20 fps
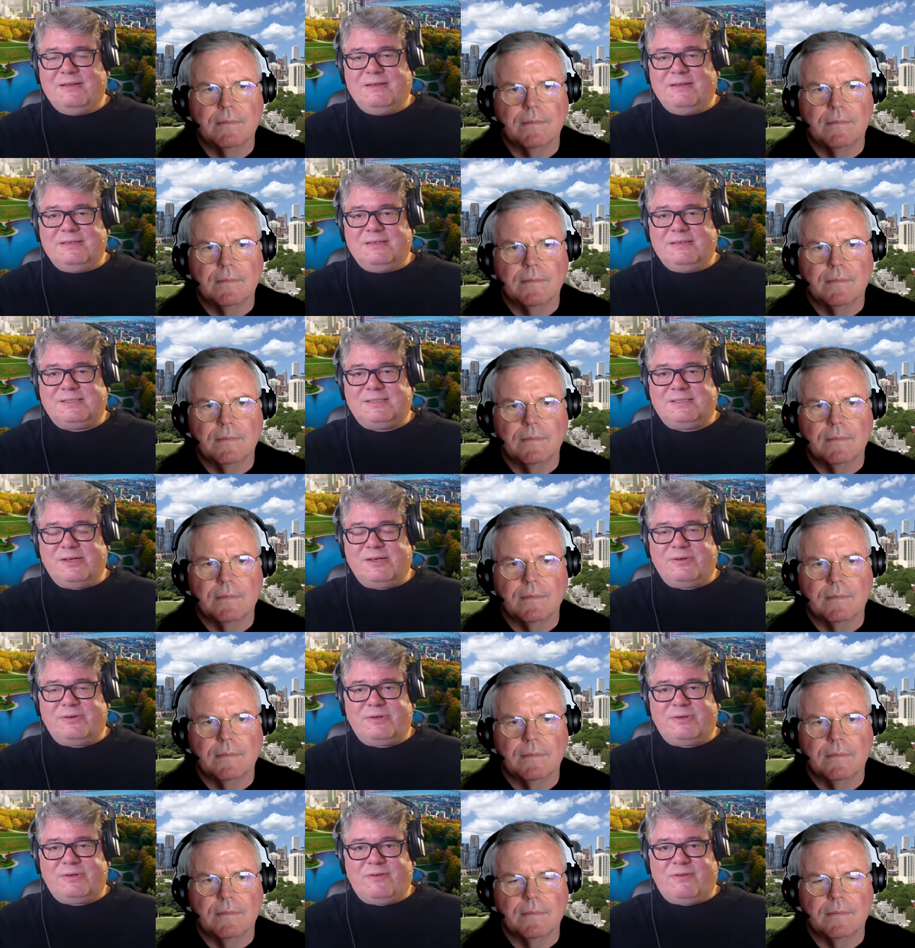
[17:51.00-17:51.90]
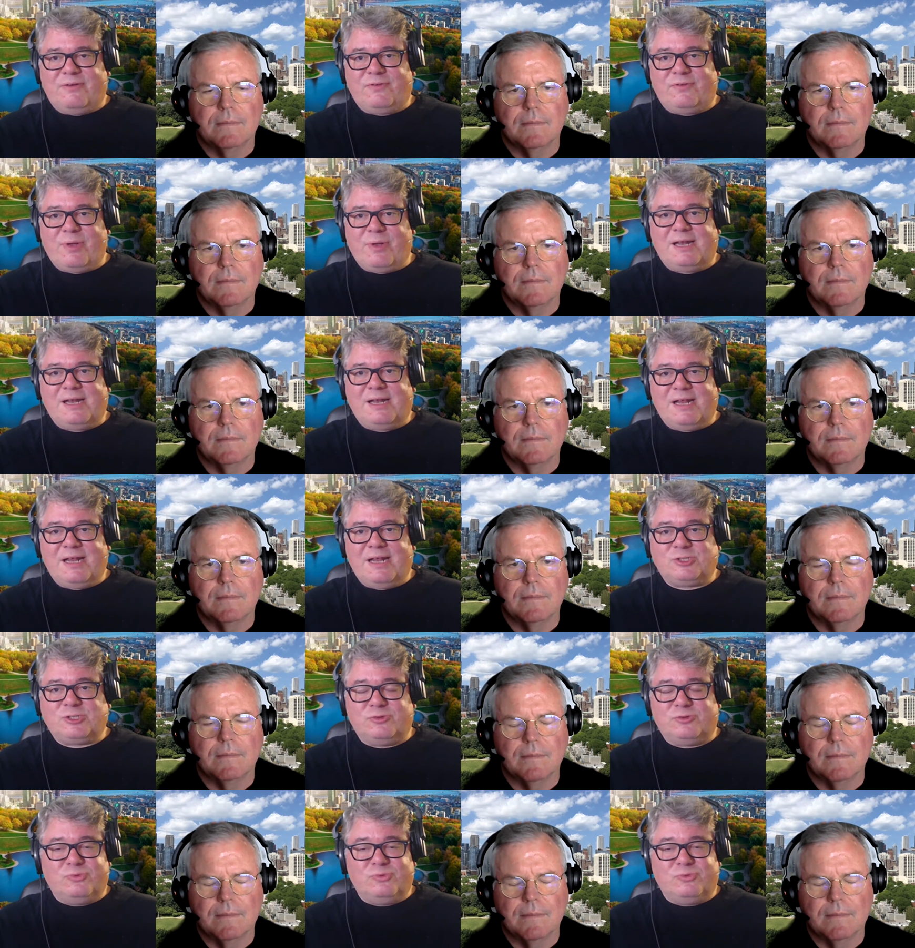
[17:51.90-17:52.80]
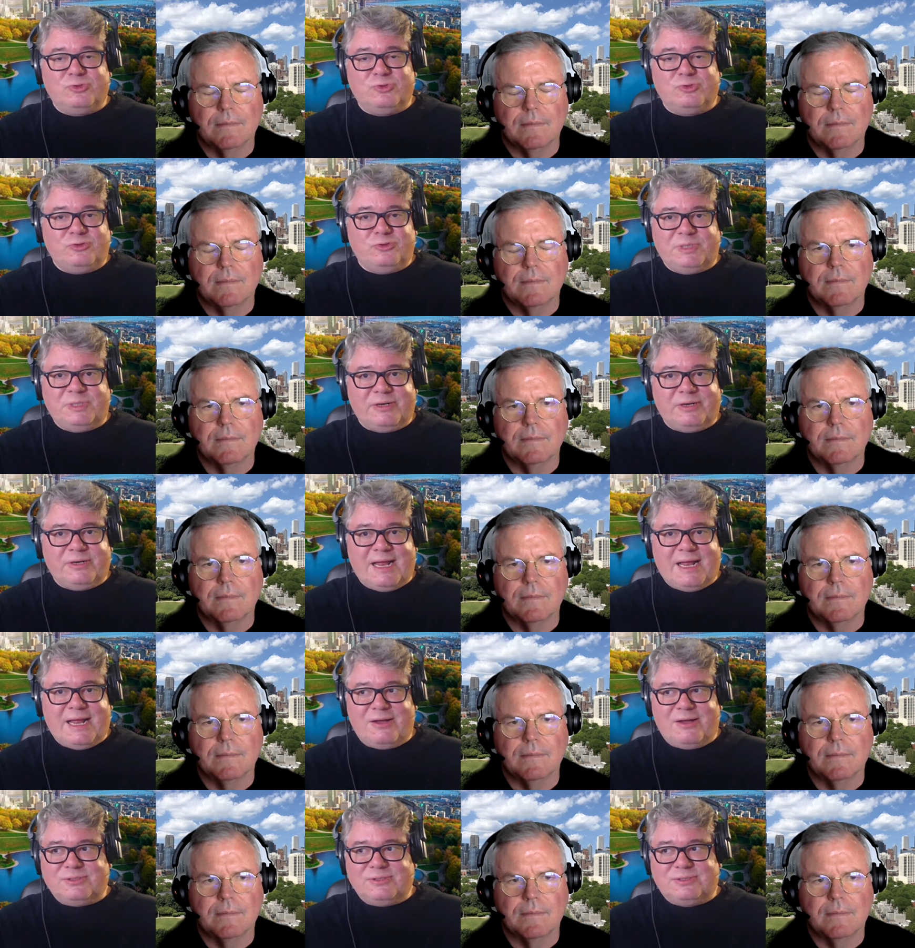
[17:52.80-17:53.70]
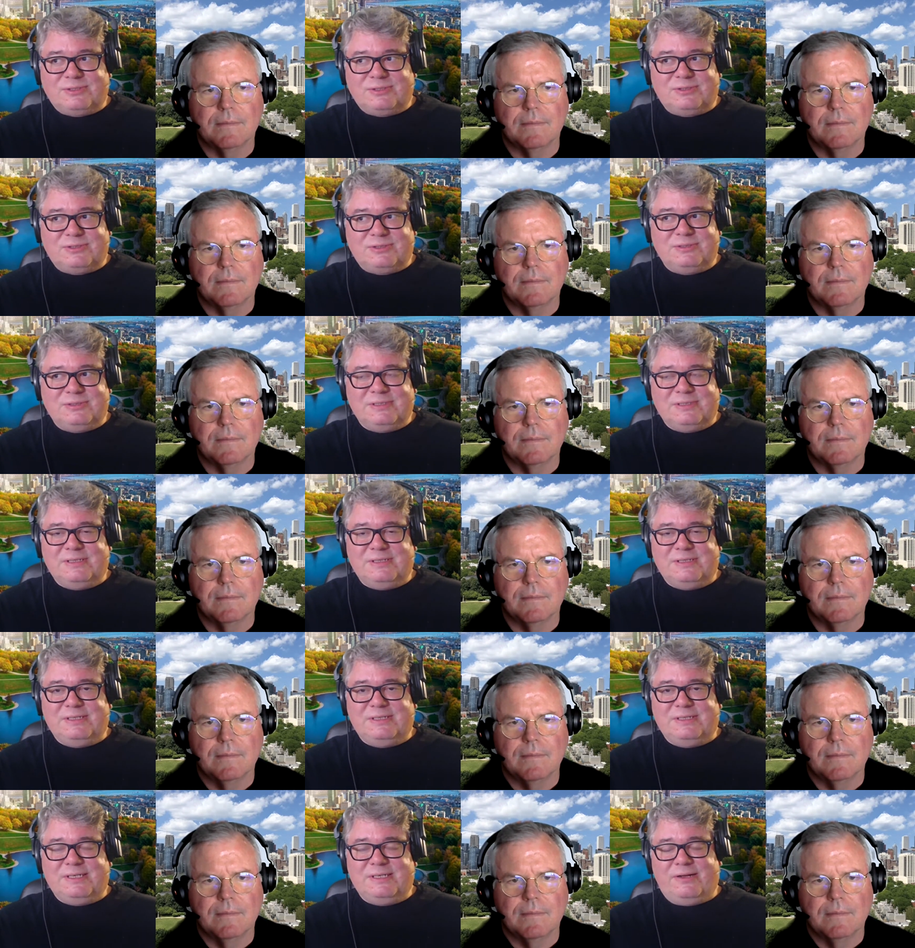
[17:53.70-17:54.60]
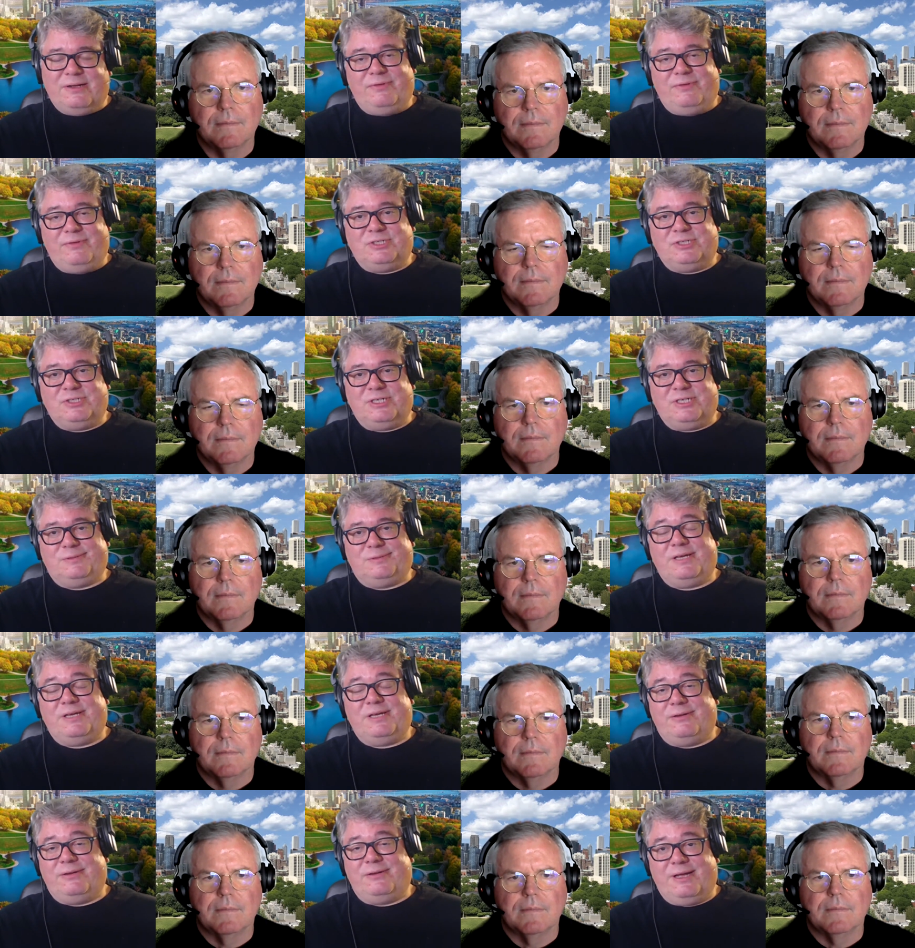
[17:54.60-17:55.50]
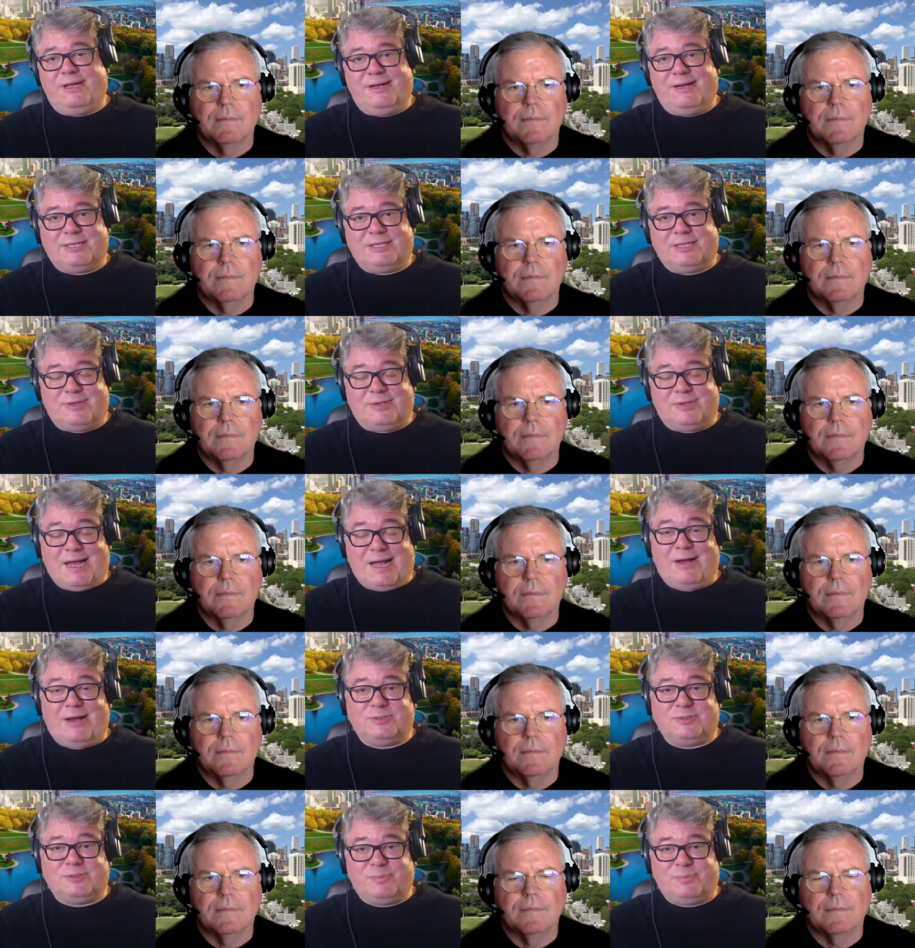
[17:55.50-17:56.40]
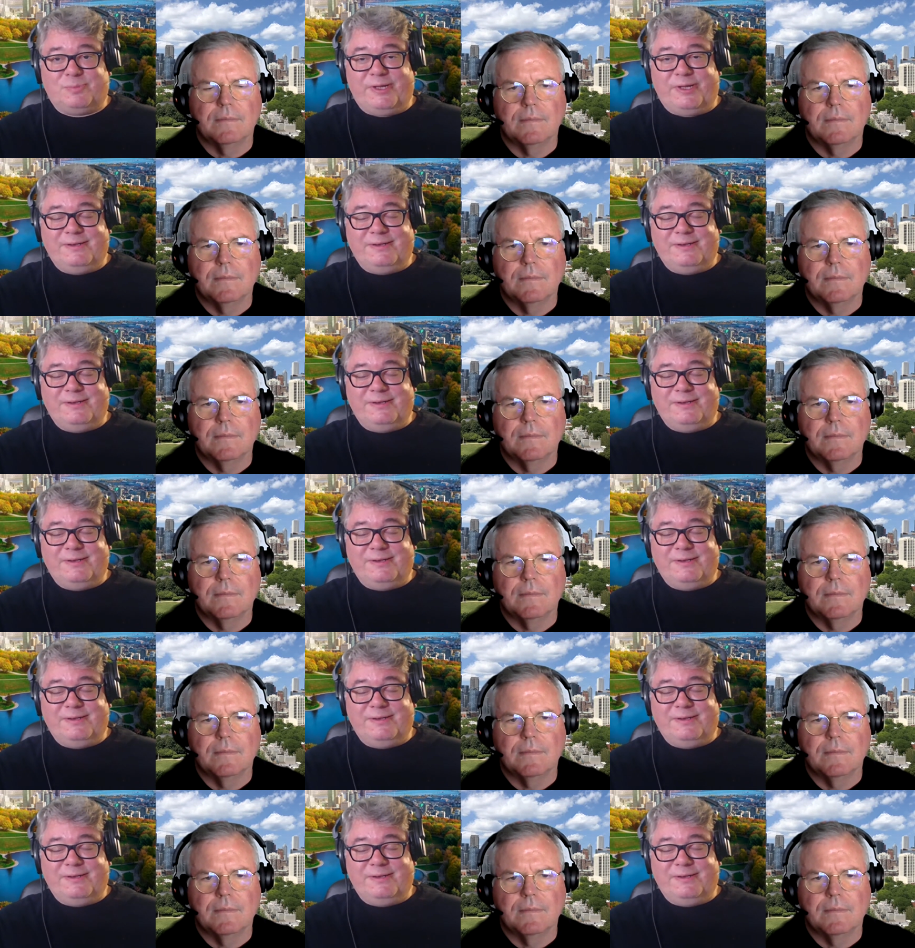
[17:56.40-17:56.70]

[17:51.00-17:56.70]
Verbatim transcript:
Speaker 1: so if you had an extra room in your house, you know, if you're James Taylor, you got an extra house, but.